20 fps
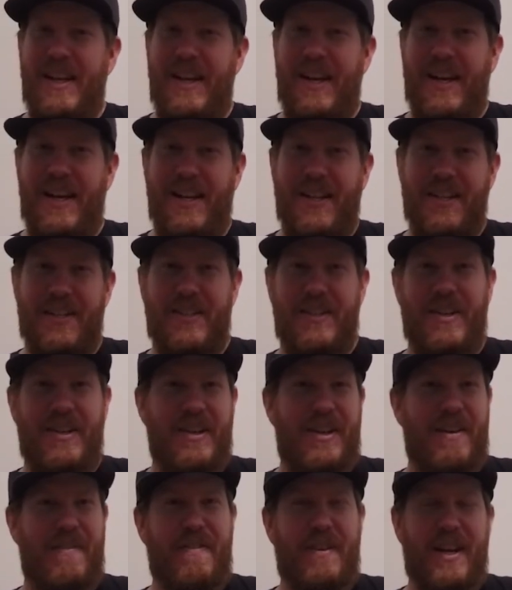and
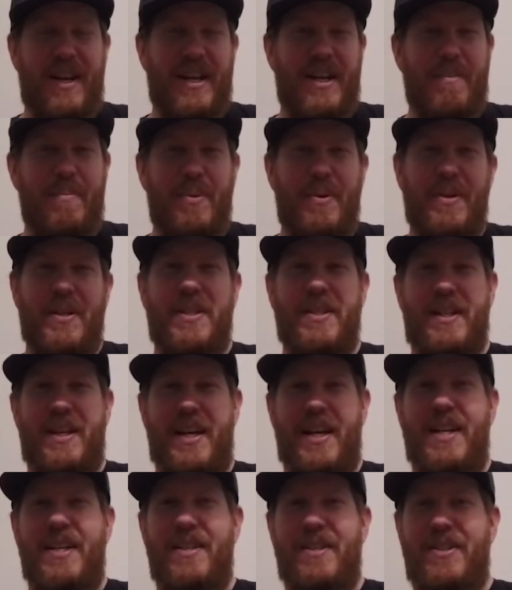so if at any point
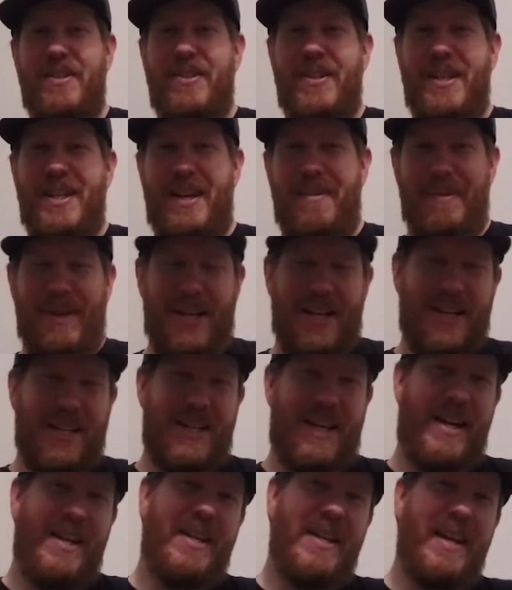I do end up getting
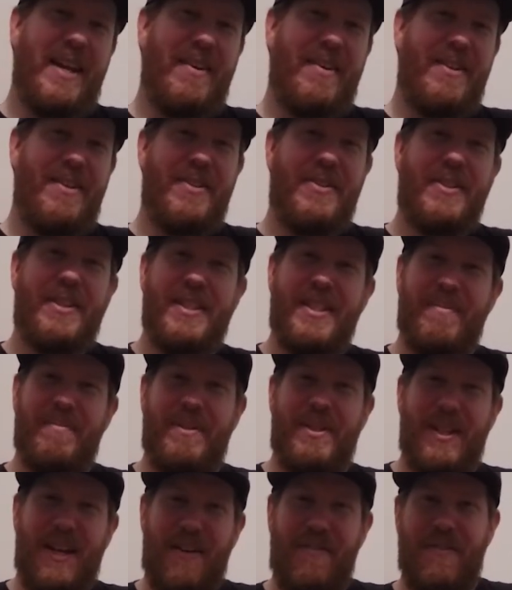down there and doing some
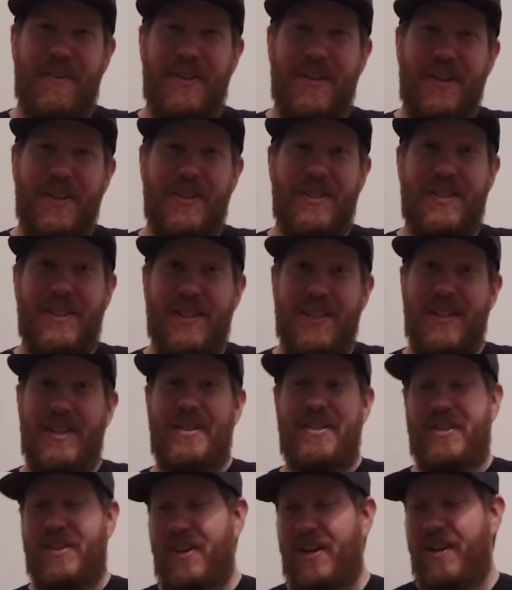stuff in
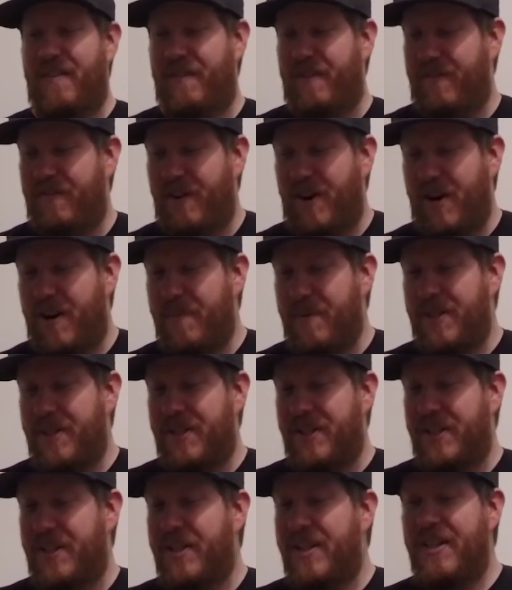those kind of
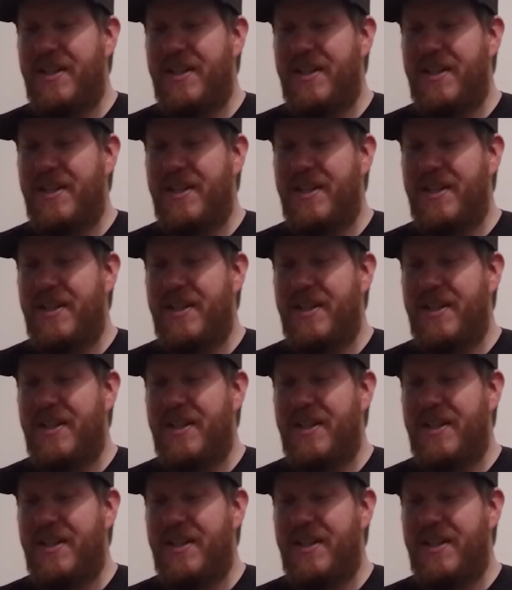environments,